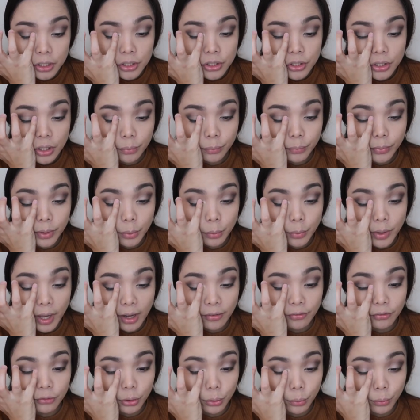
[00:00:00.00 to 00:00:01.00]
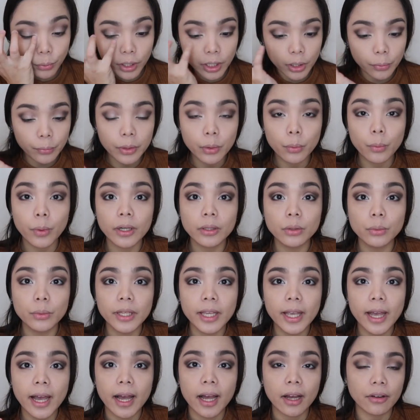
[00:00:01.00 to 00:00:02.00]
syempre we have to work with what
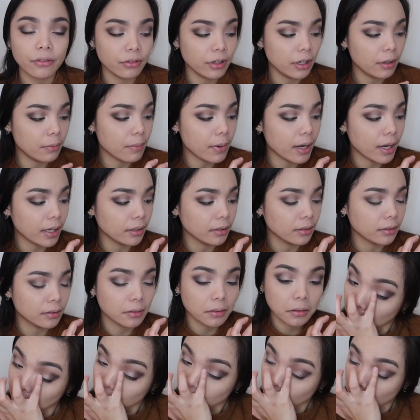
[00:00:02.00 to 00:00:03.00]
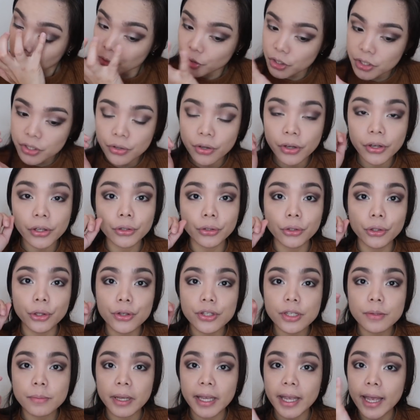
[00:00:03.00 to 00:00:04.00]
we have, diba? I'm just going to
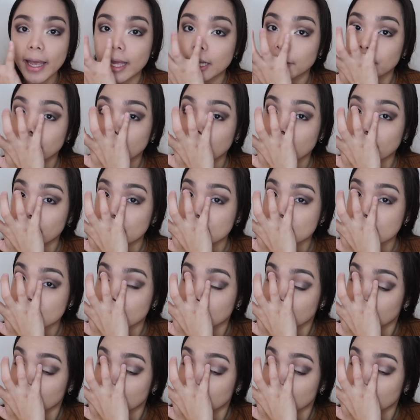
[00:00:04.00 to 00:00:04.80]
use my hand para mas